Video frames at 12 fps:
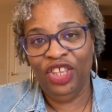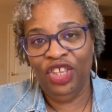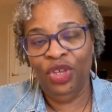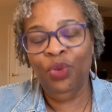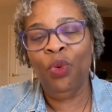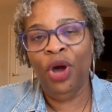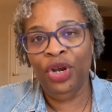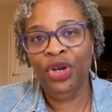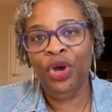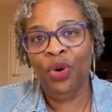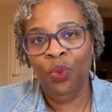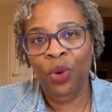You want to
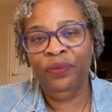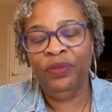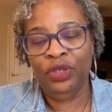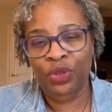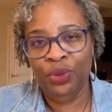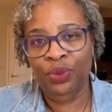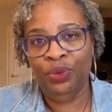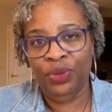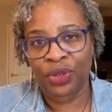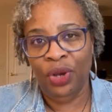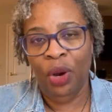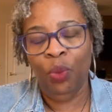know what the tools
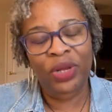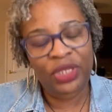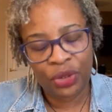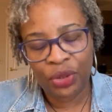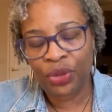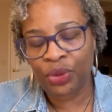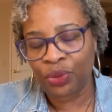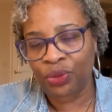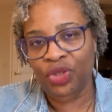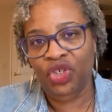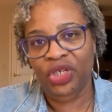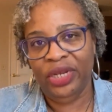are. What's the
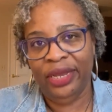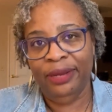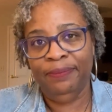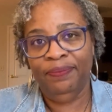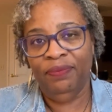tools, Jen?